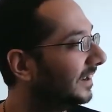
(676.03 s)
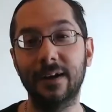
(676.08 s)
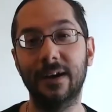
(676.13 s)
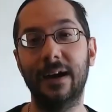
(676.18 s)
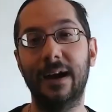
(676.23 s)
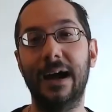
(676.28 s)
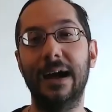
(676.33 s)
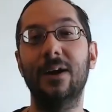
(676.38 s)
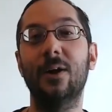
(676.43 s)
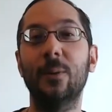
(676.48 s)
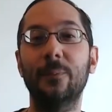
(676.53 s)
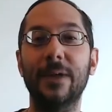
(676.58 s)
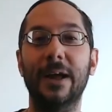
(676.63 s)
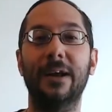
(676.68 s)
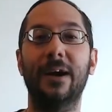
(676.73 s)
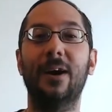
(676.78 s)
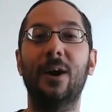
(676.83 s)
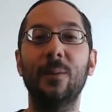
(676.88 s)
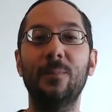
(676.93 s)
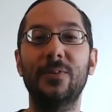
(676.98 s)
I hope that
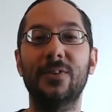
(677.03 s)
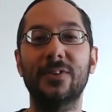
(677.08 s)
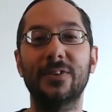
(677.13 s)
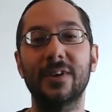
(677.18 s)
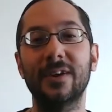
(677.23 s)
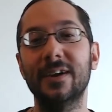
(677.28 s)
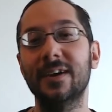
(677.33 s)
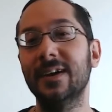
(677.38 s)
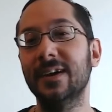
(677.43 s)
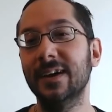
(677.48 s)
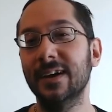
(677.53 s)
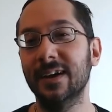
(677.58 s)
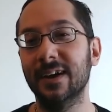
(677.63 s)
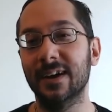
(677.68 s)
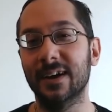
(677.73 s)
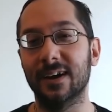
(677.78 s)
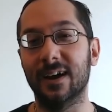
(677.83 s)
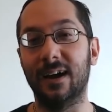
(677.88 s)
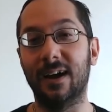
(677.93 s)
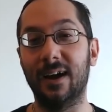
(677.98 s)
helps.
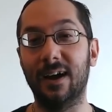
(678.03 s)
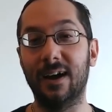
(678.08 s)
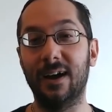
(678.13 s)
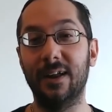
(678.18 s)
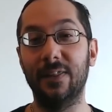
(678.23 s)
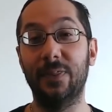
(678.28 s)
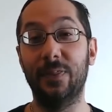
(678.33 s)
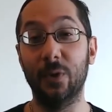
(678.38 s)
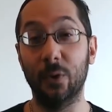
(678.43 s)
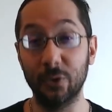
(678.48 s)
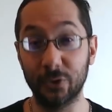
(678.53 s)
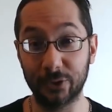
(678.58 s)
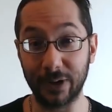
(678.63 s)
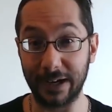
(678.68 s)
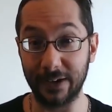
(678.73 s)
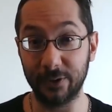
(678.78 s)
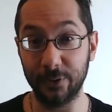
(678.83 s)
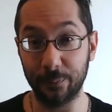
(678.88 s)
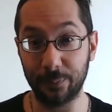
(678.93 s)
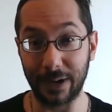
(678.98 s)
Those
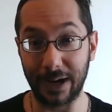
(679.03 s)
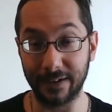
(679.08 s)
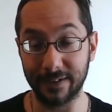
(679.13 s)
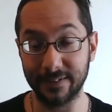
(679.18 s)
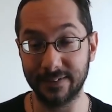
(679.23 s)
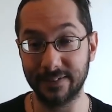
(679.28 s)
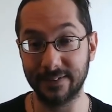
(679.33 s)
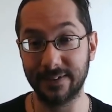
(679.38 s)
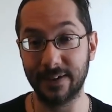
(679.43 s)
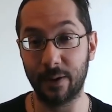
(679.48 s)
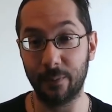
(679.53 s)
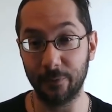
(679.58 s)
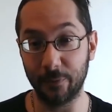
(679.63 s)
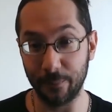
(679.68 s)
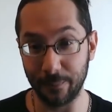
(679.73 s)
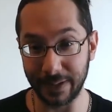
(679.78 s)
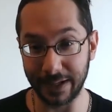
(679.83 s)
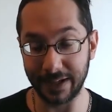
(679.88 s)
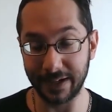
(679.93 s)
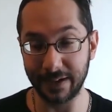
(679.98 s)
gratitude practices helped
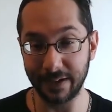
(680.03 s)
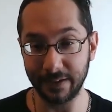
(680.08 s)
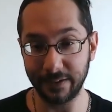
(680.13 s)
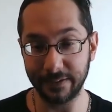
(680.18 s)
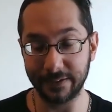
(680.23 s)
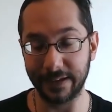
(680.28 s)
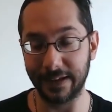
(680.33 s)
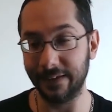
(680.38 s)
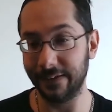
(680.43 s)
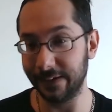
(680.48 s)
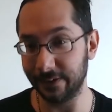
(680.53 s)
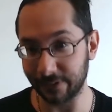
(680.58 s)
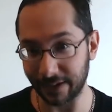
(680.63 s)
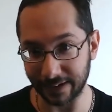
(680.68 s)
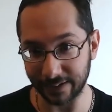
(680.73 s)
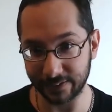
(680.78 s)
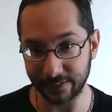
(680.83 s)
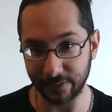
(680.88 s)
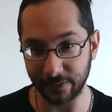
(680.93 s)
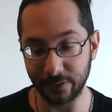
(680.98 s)
me, daily
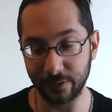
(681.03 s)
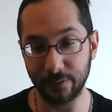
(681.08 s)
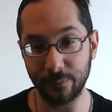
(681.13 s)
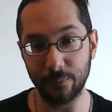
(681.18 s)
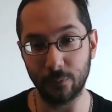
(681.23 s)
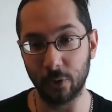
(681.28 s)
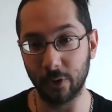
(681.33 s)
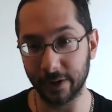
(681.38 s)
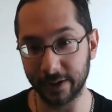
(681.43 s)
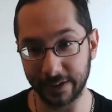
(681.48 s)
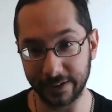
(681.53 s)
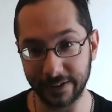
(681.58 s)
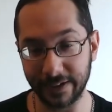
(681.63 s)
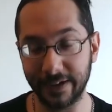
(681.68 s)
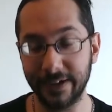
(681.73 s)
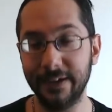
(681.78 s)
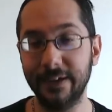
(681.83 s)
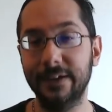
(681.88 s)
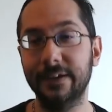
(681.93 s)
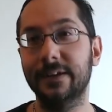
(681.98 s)
gratitude, morning and
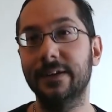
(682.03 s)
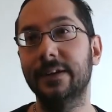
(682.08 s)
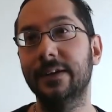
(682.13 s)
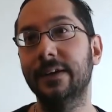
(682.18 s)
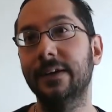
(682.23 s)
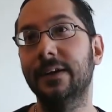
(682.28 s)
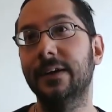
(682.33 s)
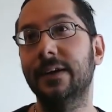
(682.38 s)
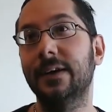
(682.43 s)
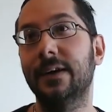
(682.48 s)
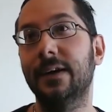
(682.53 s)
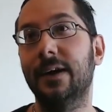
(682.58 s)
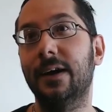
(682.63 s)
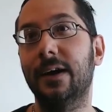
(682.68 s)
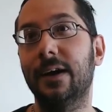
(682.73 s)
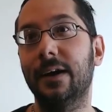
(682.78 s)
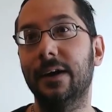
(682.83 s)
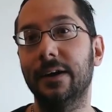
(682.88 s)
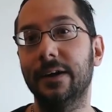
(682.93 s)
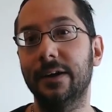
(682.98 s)
night,
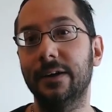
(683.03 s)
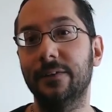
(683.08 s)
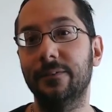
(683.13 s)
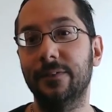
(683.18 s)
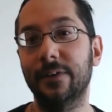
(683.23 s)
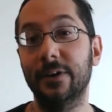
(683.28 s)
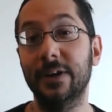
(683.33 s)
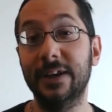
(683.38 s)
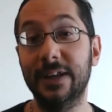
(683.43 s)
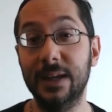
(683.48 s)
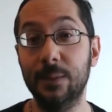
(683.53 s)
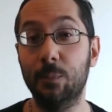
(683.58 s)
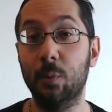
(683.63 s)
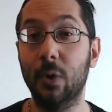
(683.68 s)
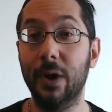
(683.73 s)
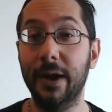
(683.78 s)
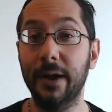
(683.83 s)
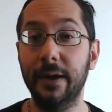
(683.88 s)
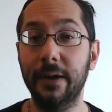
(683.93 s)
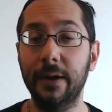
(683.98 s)
in a very deep
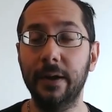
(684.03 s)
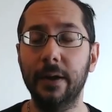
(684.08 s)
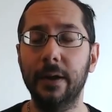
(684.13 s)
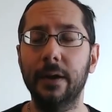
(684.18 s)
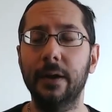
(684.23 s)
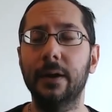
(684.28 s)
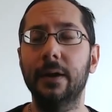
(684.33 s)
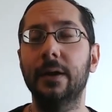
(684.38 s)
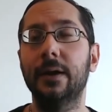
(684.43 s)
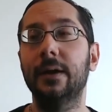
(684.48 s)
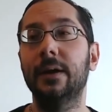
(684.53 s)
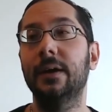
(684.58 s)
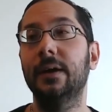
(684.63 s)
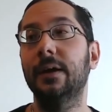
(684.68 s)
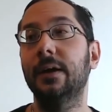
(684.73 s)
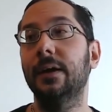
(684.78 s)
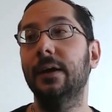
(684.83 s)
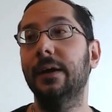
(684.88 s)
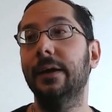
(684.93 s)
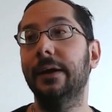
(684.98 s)
way,
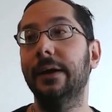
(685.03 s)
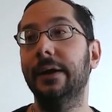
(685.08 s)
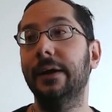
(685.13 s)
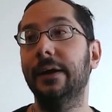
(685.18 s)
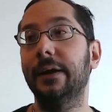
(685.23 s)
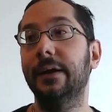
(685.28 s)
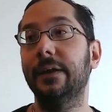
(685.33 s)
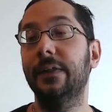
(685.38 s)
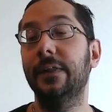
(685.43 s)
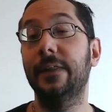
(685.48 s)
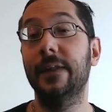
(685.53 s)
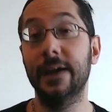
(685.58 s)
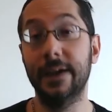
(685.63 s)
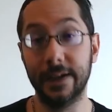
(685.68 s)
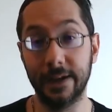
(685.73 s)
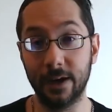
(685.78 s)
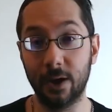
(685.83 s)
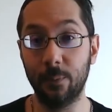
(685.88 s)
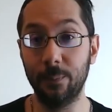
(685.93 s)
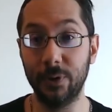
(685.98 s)
and they
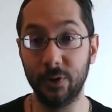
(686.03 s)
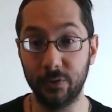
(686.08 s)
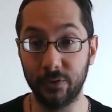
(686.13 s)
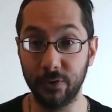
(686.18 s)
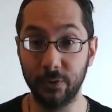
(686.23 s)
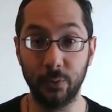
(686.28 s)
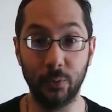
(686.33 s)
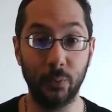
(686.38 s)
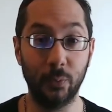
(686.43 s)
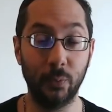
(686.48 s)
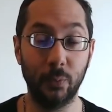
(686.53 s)
can help you too.